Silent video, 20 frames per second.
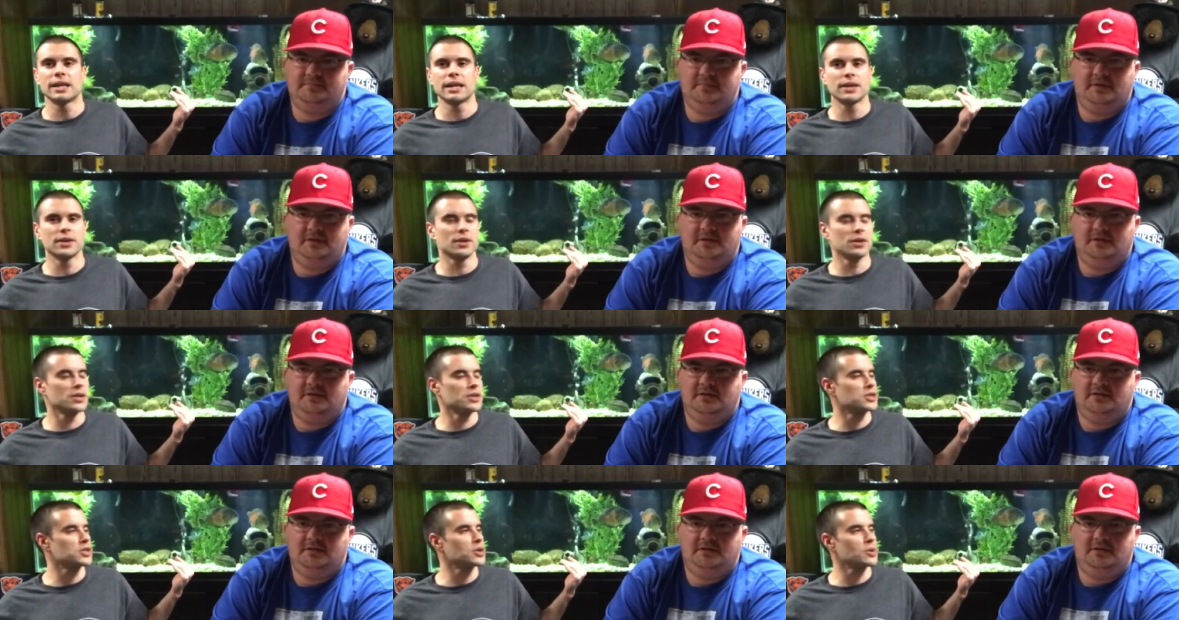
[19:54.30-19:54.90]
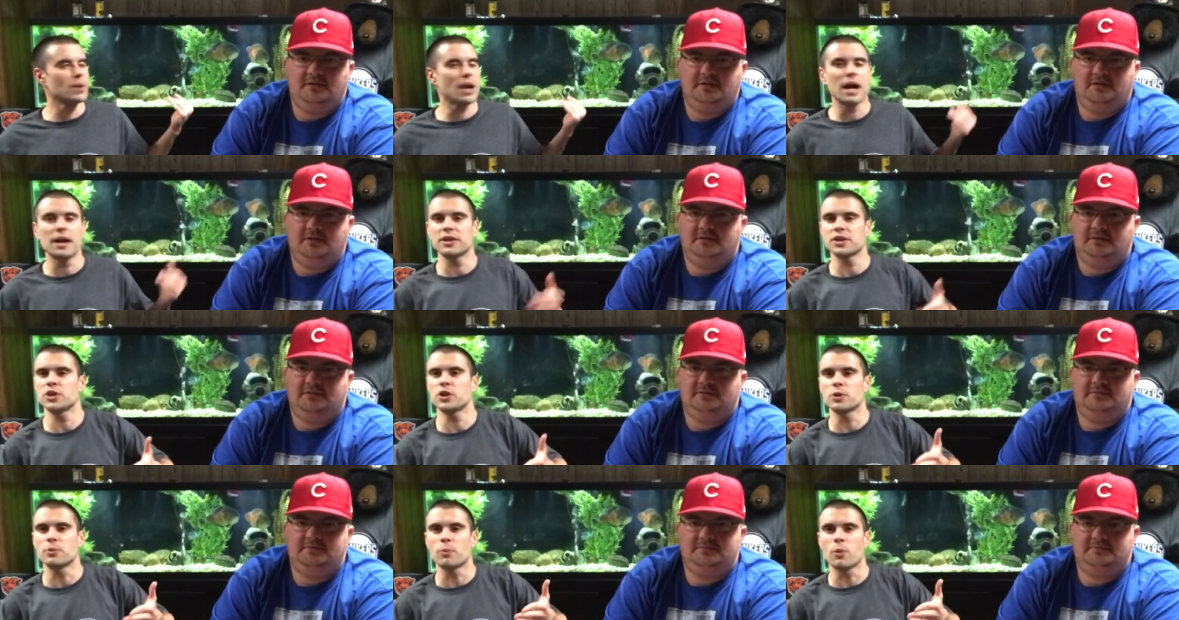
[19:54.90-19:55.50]
Speaker 1: you know, you're
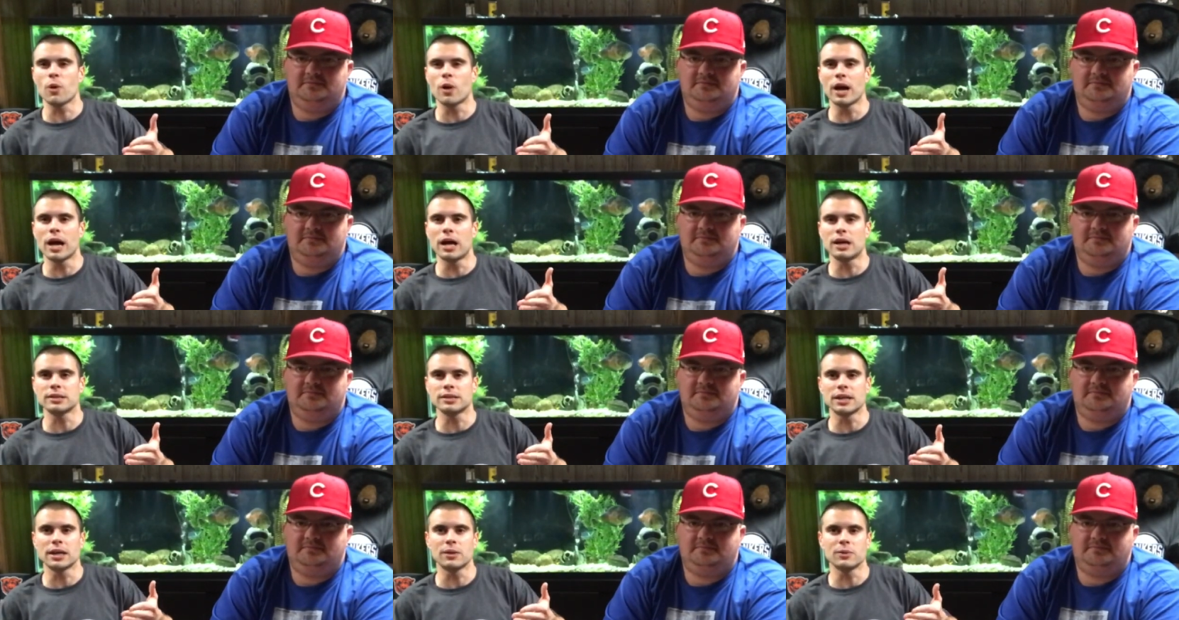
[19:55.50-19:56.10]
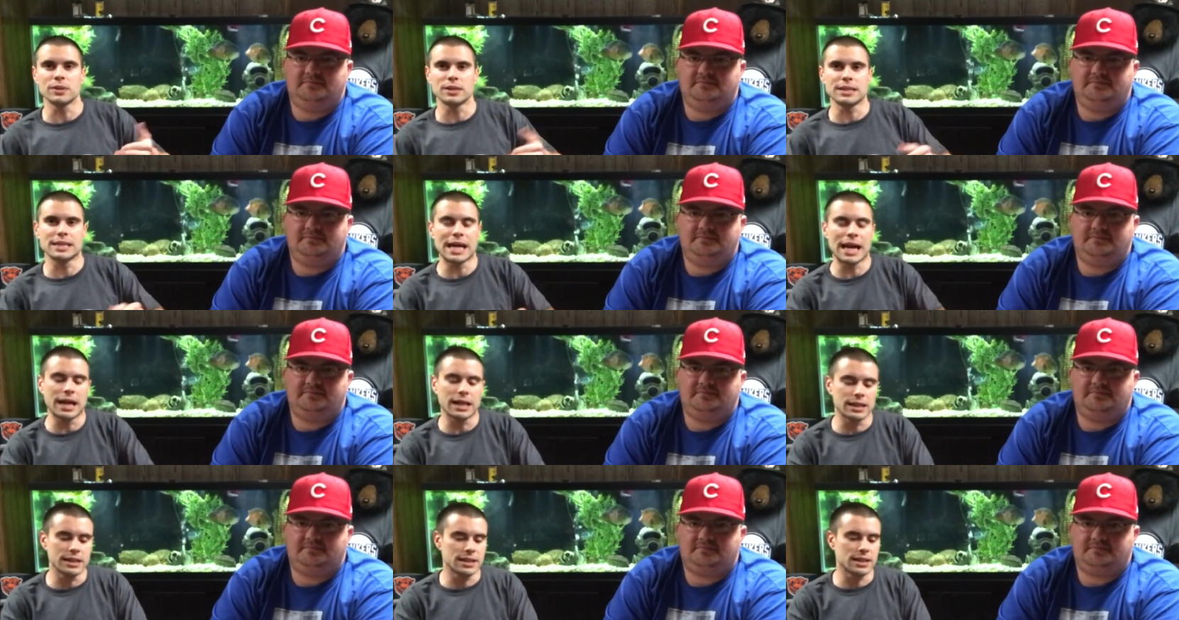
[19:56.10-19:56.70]
surrounding your boy out there with
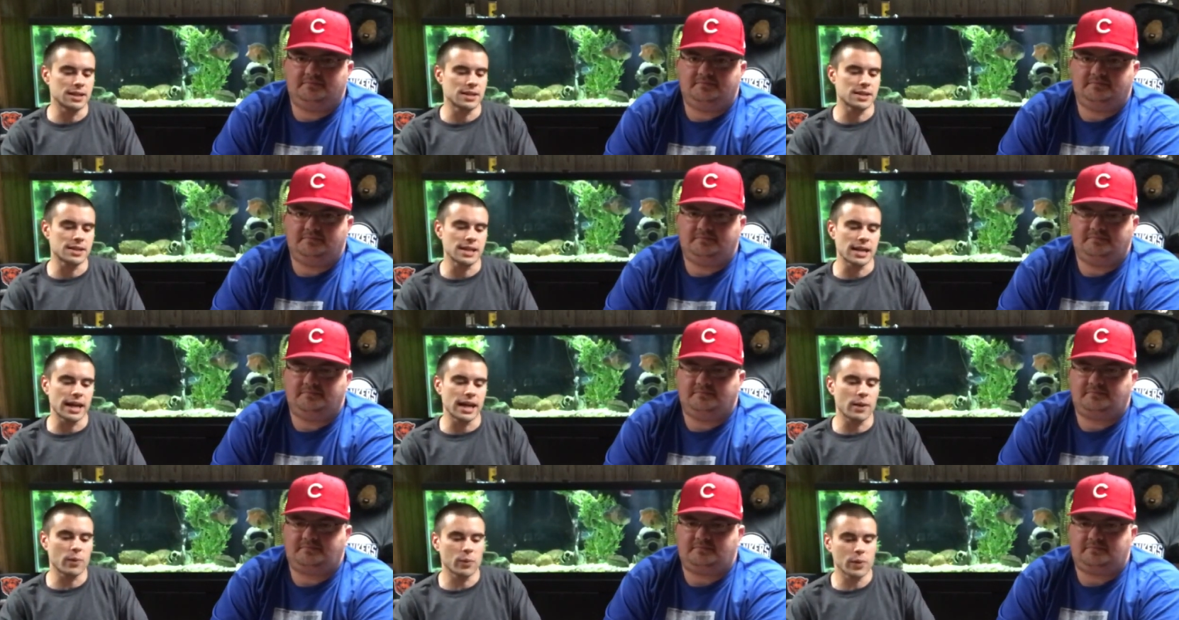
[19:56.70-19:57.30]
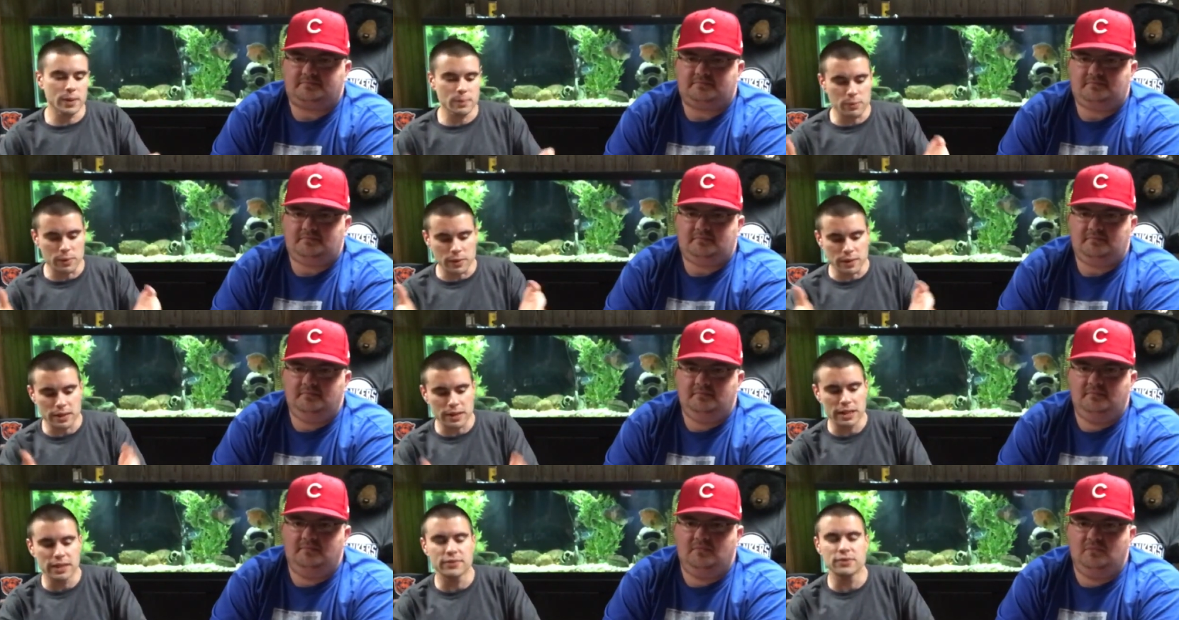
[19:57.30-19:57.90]
talent. They're saying, we
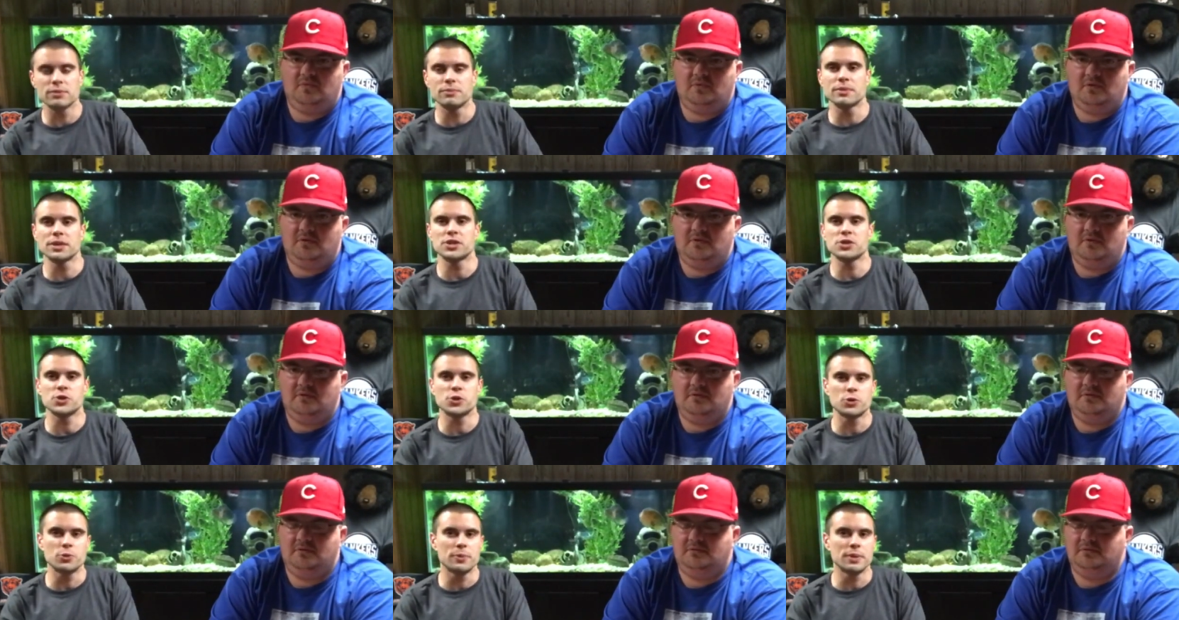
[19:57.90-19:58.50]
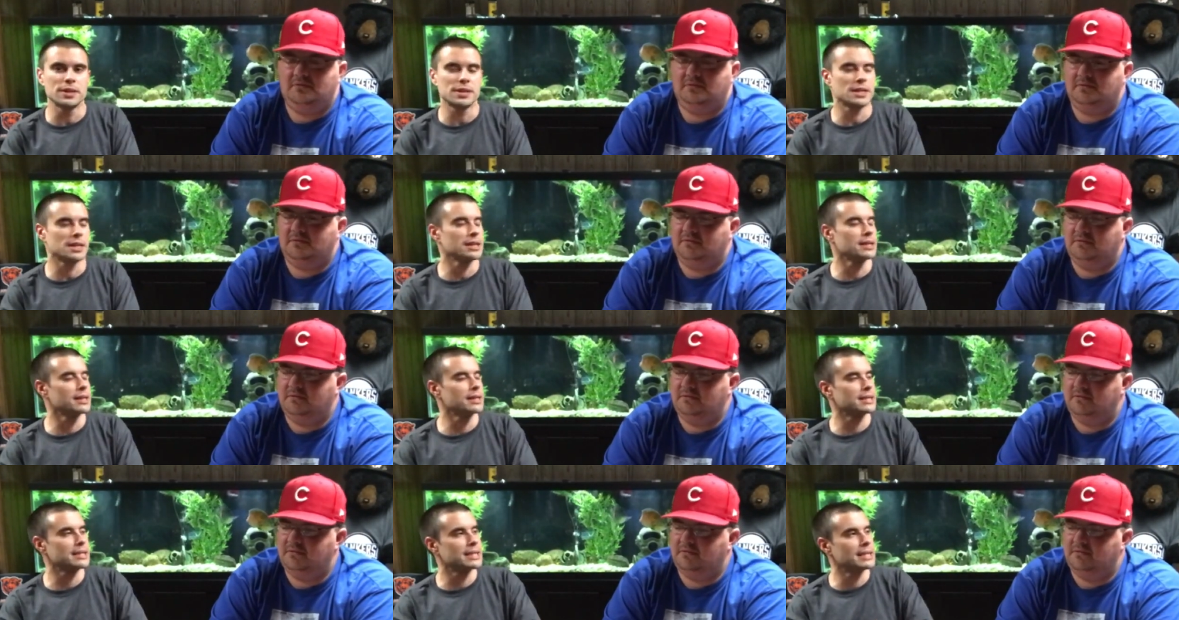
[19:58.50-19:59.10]
believe in Mitch
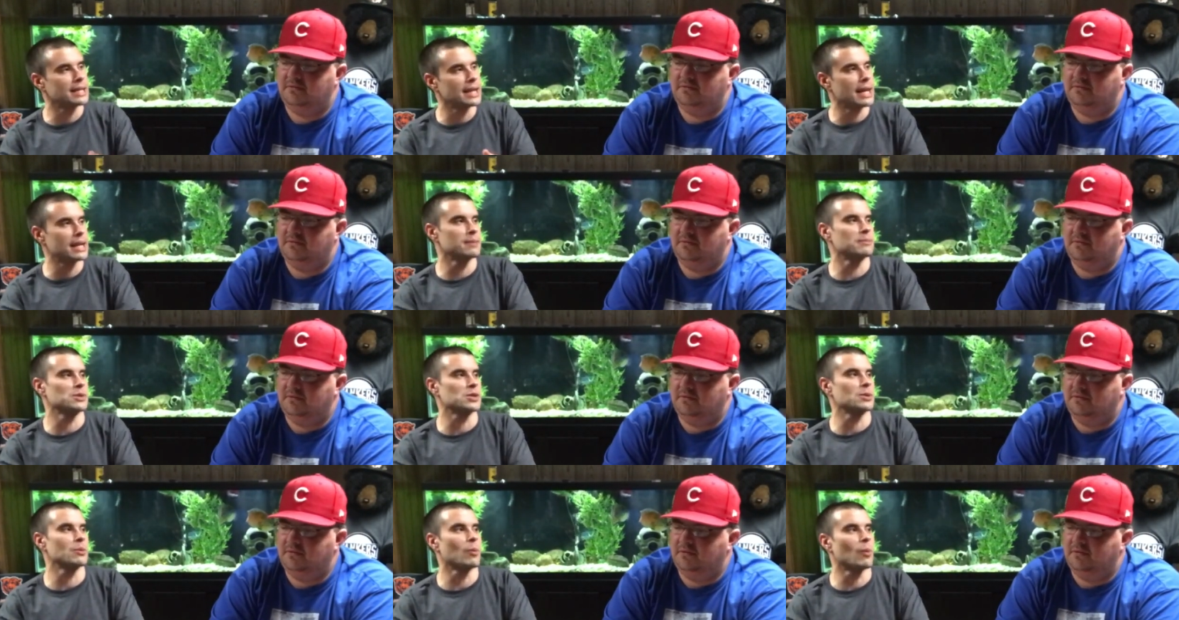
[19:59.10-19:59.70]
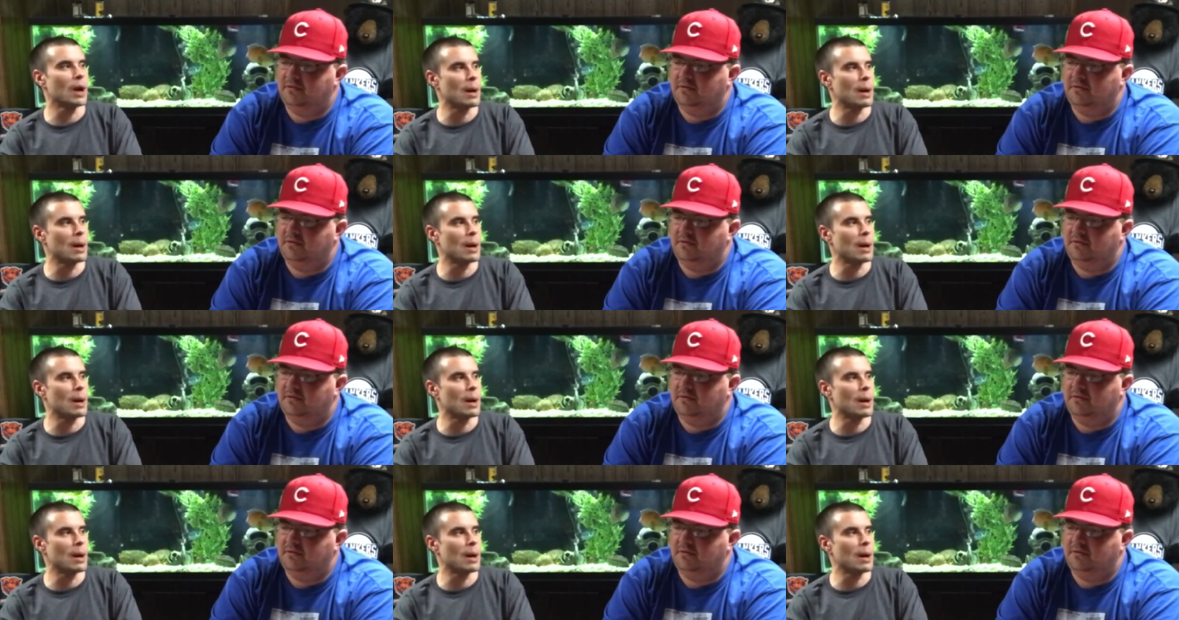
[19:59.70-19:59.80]
Trubisky. Let's get him some